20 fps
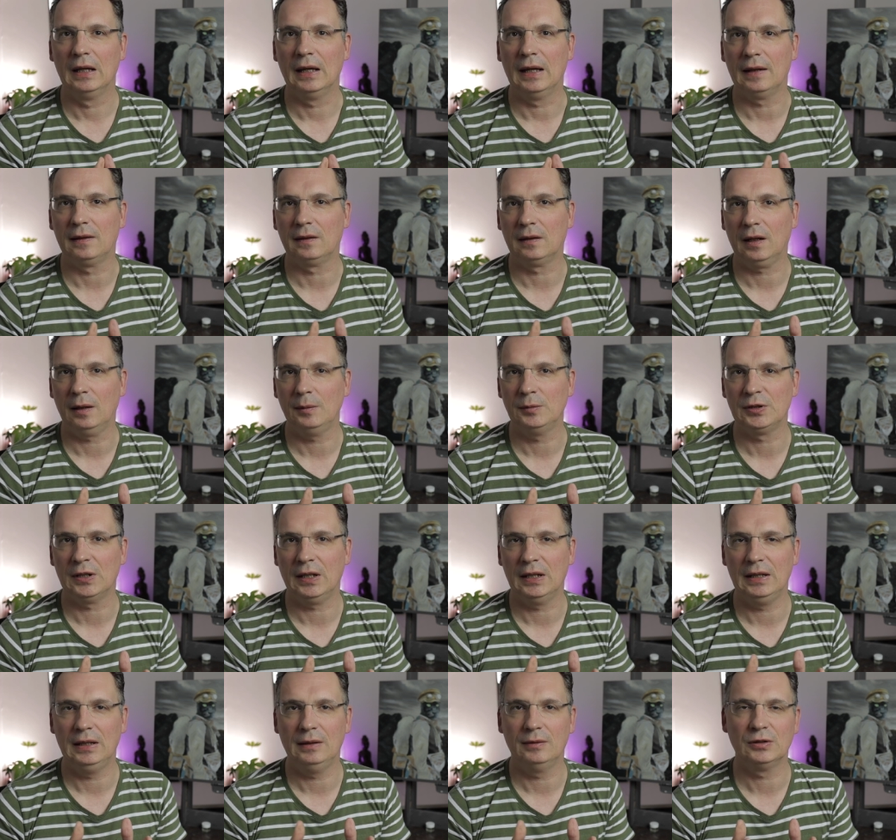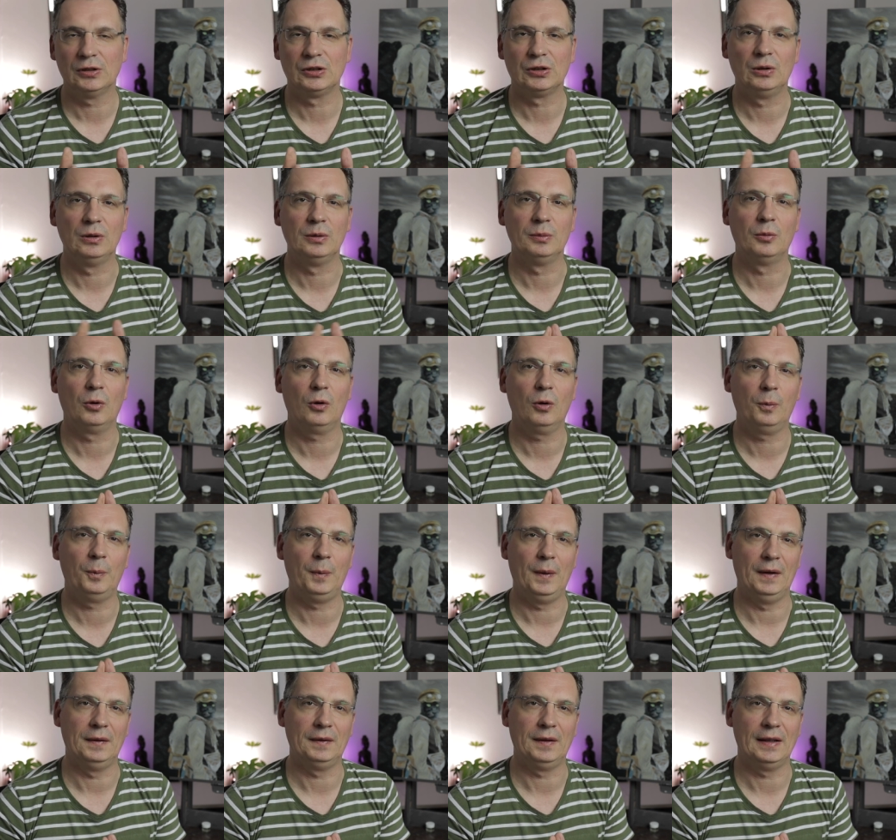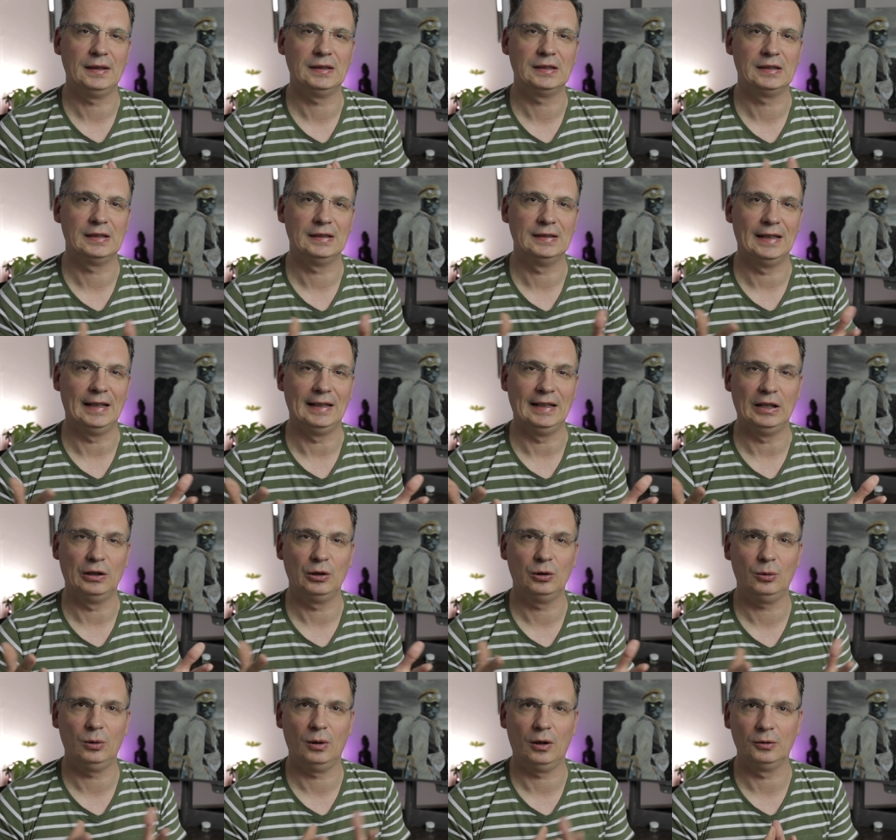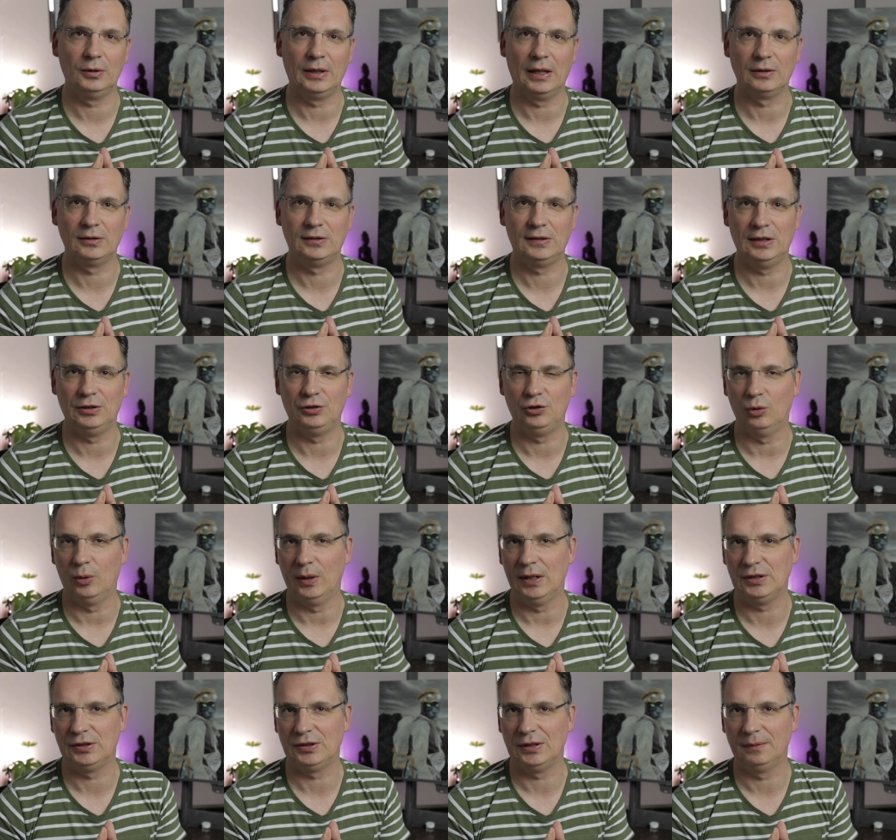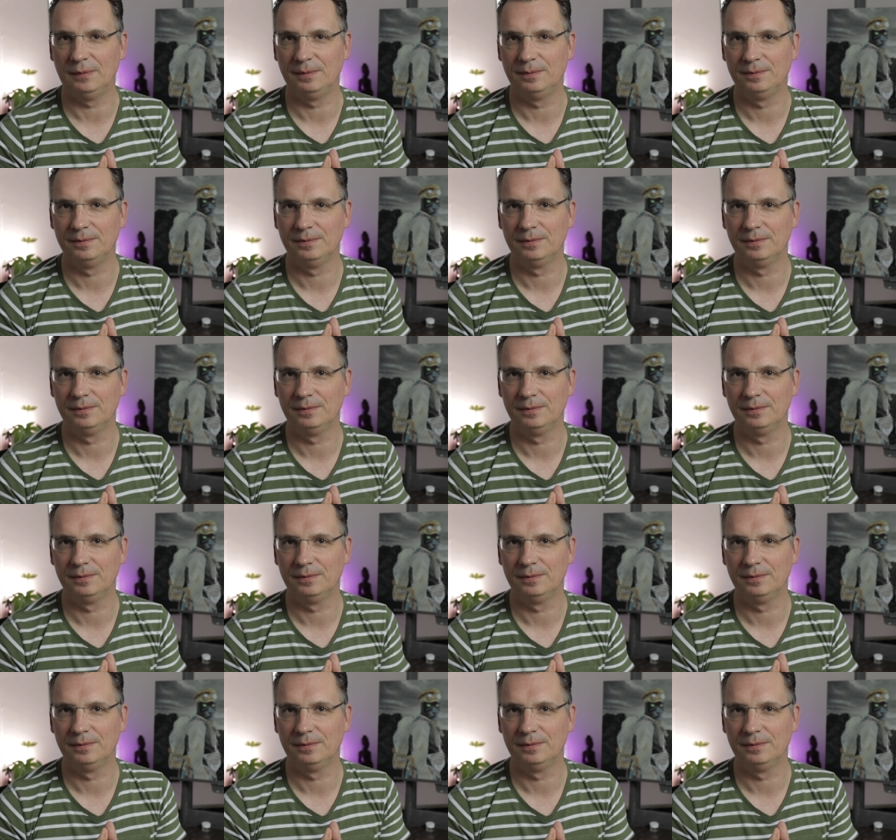At times, I even sold more paintings than in no lockdown situation.